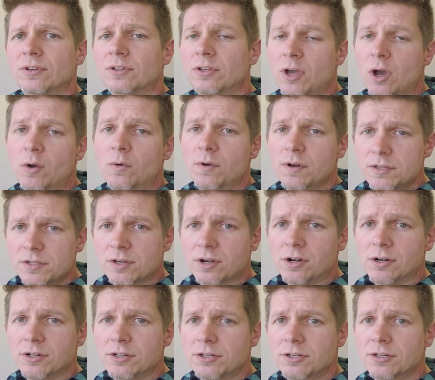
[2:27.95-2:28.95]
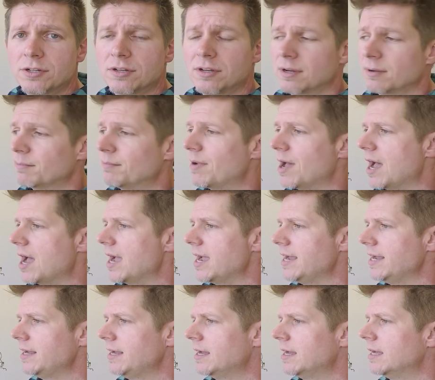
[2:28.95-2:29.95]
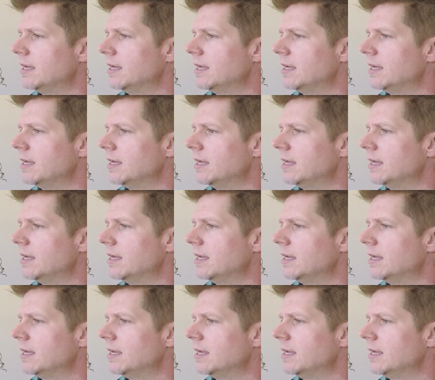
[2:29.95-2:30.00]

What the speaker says: Go research by